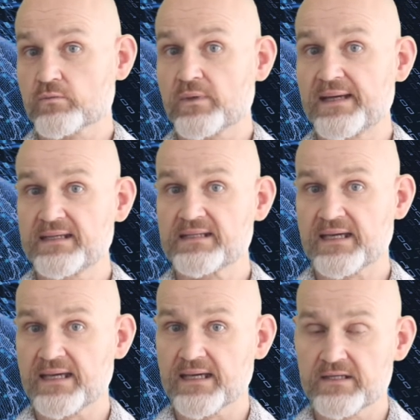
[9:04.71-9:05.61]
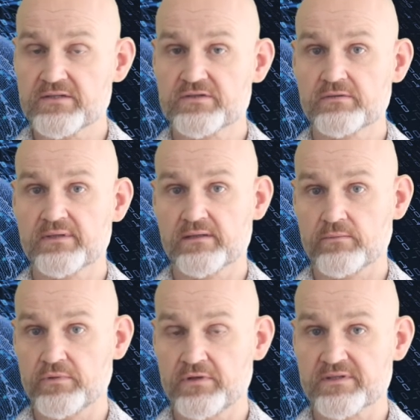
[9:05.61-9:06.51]
waiting to hack into a
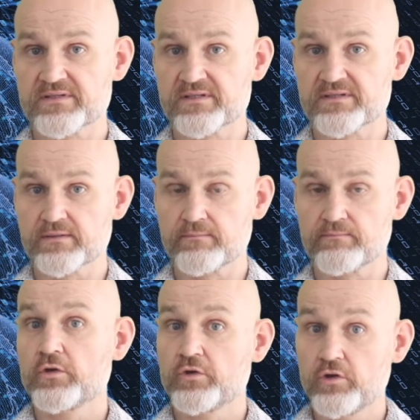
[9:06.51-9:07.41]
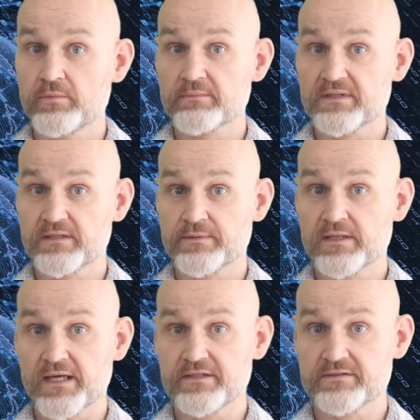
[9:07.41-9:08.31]
computer system. Human
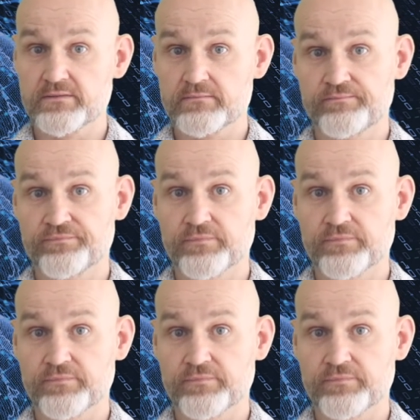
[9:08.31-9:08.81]
manipulation.